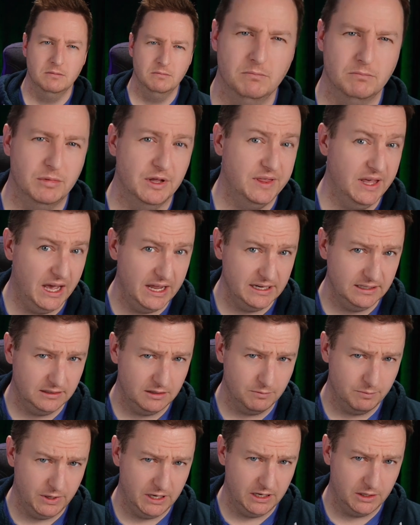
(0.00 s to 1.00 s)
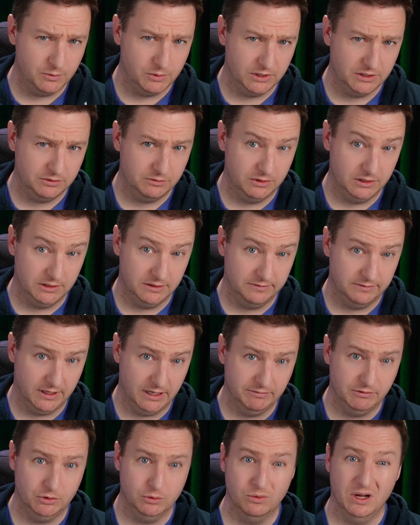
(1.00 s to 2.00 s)
But that is comparing Windows
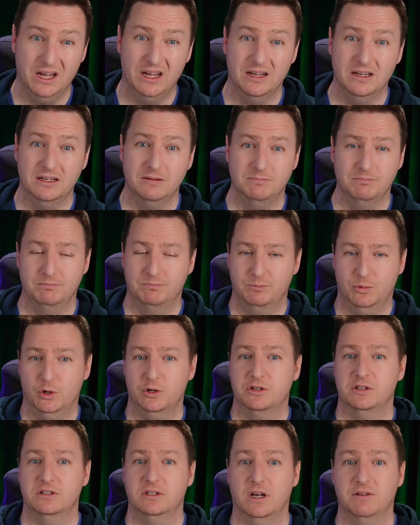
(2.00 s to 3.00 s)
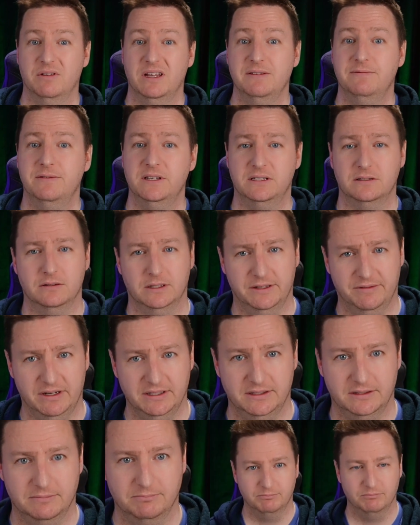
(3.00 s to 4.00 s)
365 to a purchase of a physical
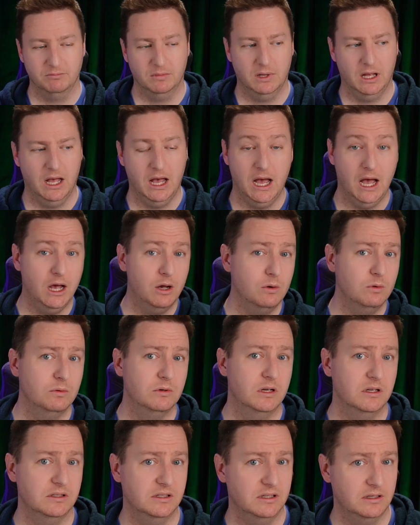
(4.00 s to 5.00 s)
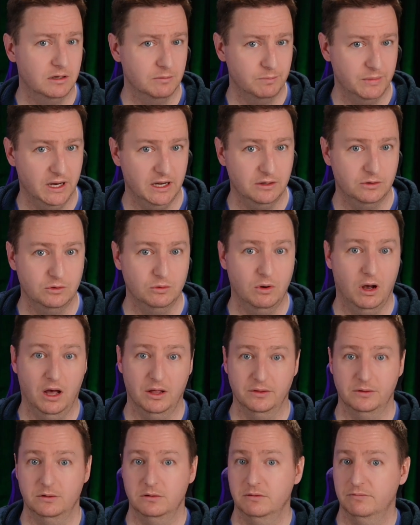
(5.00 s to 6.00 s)
device. How does it compare to
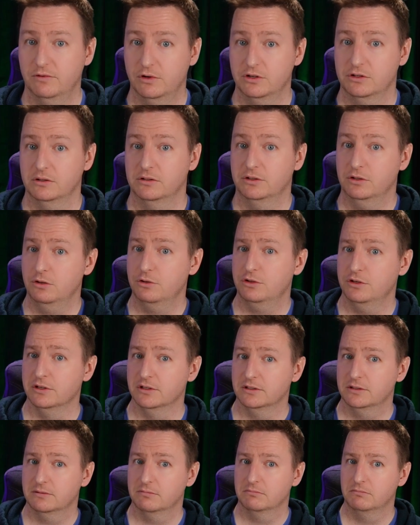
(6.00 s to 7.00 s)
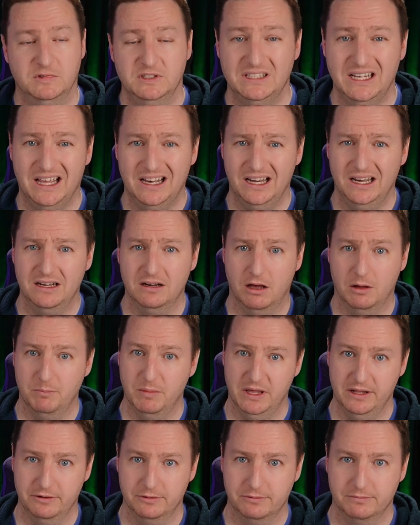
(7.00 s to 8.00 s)
other virtual solutions? Sadly, not
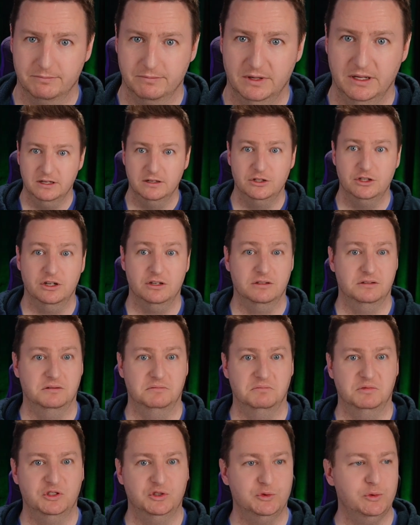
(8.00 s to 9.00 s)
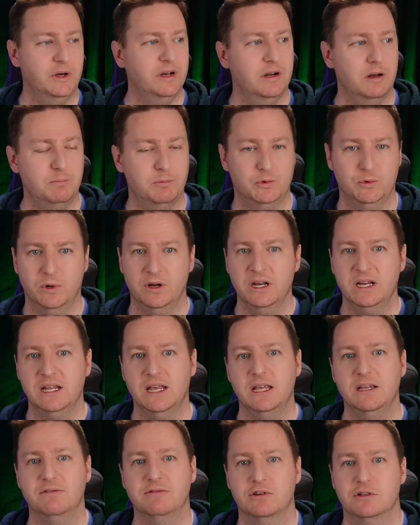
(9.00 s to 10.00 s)
better. Just straight up running
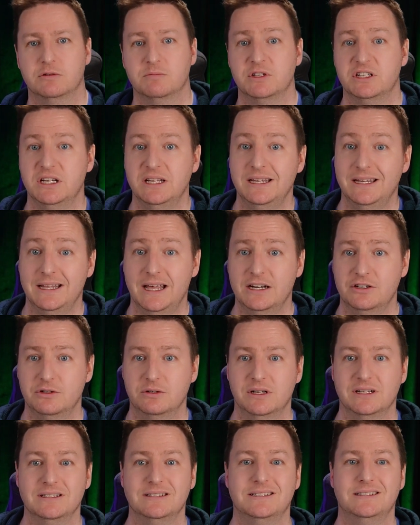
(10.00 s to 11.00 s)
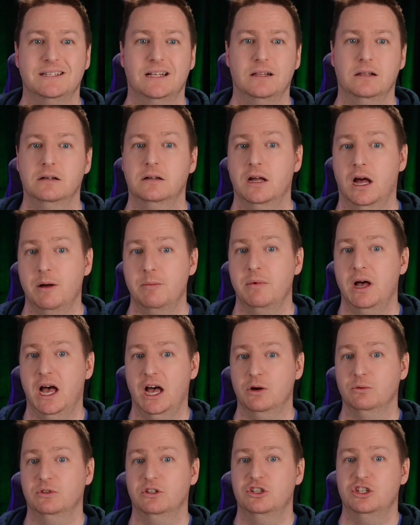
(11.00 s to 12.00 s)
a virtual machine in Azure can still come
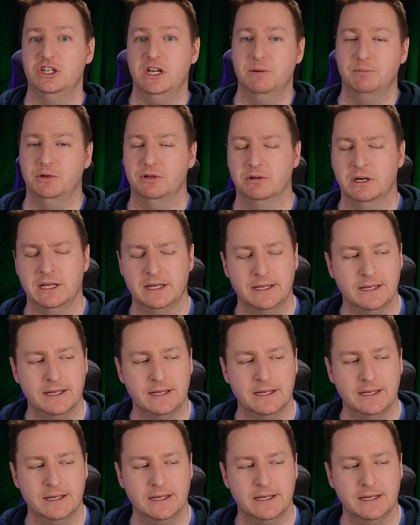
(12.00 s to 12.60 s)
out cheaper.